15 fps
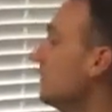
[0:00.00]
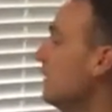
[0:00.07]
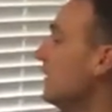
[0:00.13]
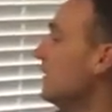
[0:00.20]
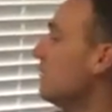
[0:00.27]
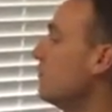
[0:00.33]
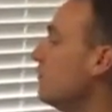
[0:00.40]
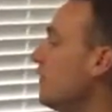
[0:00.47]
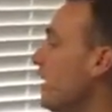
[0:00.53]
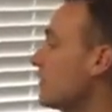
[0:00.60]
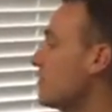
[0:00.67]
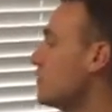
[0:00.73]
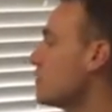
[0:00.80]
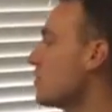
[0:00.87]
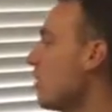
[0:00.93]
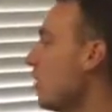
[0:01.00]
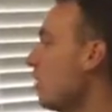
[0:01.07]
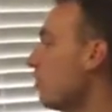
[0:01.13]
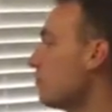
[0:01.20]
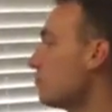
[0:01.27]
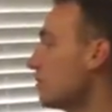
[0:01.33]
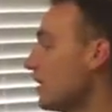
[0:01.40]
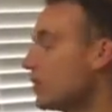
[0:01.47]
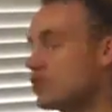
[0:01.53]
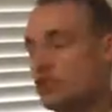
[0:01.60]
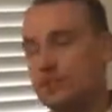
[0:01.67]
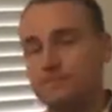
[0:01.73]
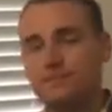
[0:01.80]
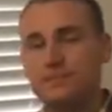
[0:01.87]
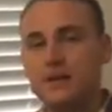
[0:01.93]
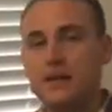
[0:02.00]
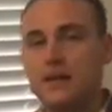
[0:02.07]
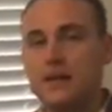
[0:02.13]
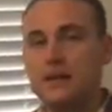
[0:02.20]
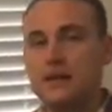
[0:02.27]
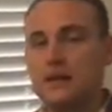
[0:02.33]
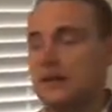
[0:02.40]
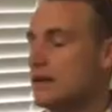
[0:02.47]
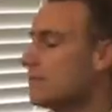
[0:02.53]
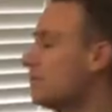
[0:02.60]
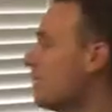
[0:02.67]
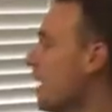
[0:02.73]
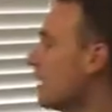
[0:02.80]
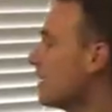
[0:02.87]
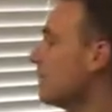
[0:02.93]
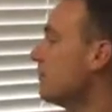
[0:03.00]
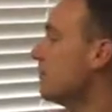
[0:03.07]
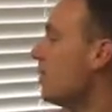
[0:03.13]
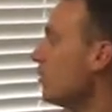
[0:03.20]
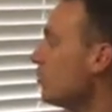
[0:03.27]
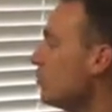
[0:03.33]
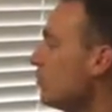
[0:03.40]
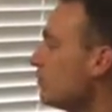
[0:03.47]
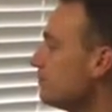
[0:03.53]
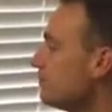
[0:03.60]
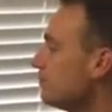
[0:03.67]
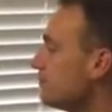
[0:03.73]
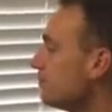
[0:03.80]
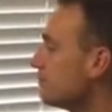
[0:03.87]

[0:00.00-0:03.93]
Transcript: the factors of production, market model,